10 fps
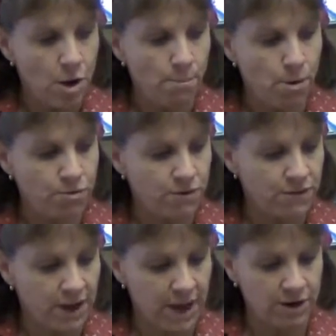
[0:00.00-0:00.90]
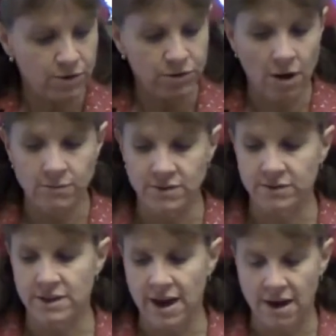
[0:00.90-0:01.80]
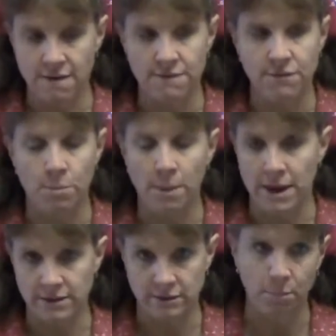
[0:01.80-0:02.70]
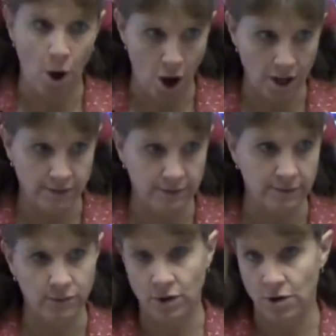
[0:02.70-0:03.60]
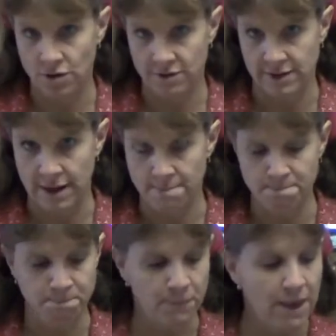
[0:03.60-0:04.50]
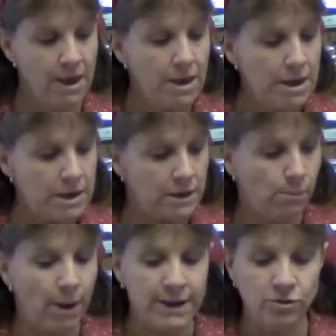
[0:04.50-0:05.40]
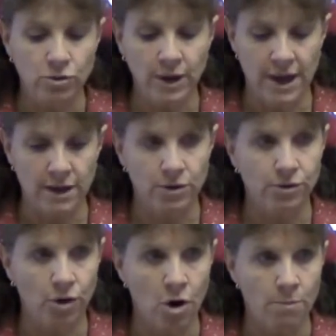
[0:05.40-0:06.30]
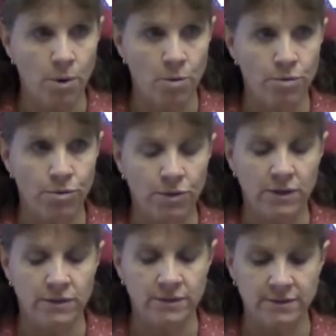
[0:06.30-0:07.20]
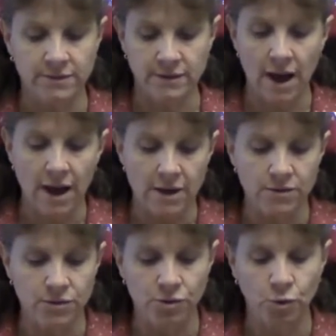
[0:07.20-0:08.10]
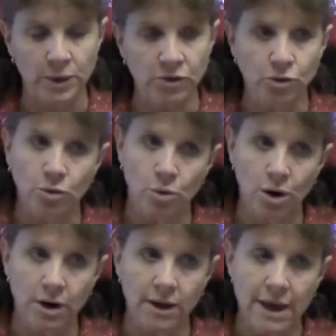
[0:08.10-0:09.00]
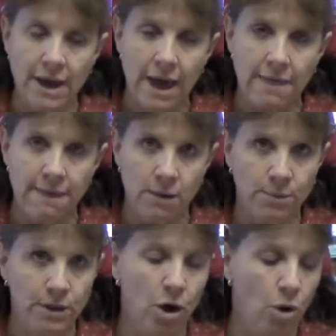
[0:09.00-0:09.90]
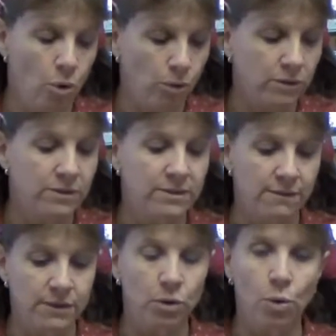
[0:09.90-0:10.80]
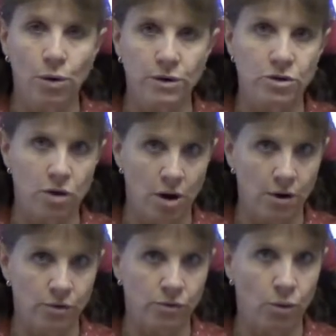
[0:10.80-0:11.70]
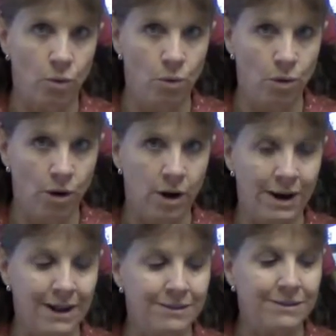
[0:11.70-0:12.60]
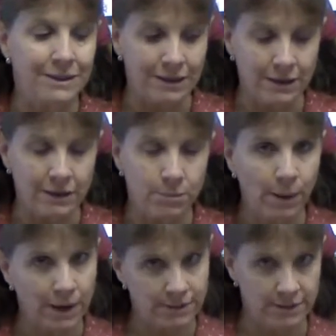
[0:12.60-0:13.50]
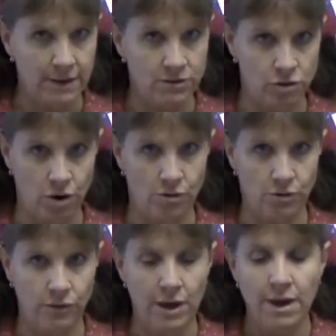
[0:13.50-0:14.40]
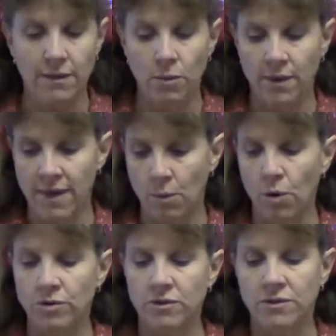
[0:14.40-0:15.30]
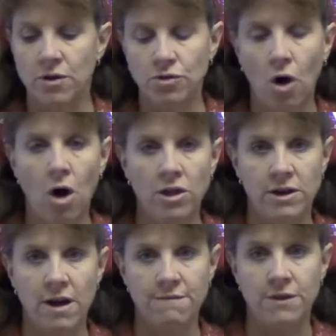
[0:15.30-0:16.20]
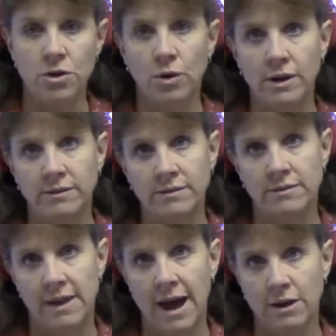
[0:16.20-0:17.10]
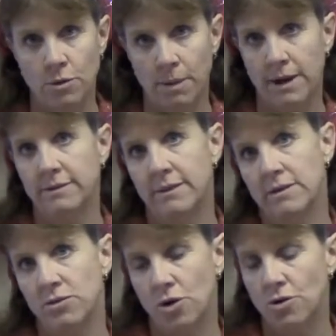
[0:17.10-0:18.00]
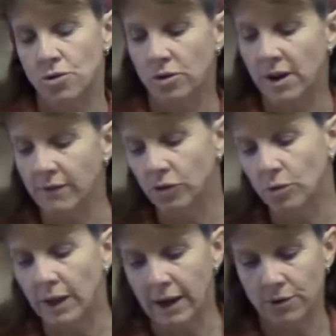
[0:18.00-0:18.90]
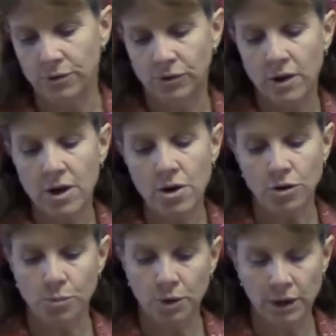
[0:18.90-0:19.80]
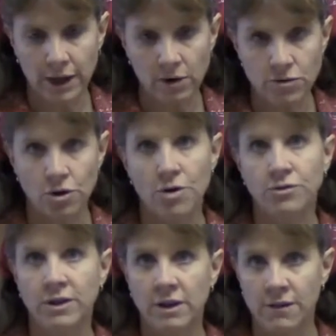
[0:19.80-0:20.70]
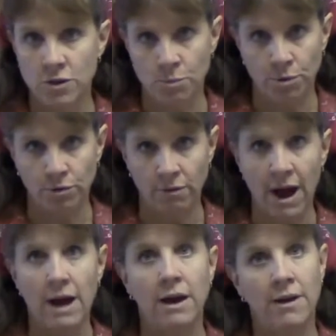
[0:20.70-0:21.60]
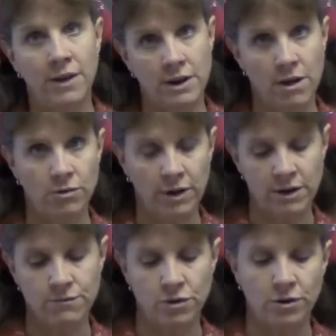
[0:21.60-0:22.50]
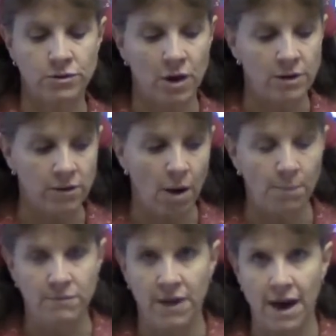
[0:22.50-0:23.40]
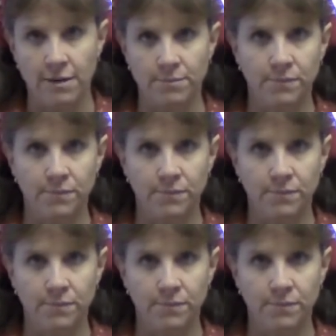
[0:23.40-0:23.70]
Both of the canners obviously have the base pot that are the same. Now my two canners are both the size, they're 22 quart, and they will hold 7 quart jars or 19 pint-sized jars. And the way that works is they're tall enough that you can stack your pint-sized jars. You can have 2 layers. You put a layer of jars in, and then you put a rack, and then another layer of jars on top of that.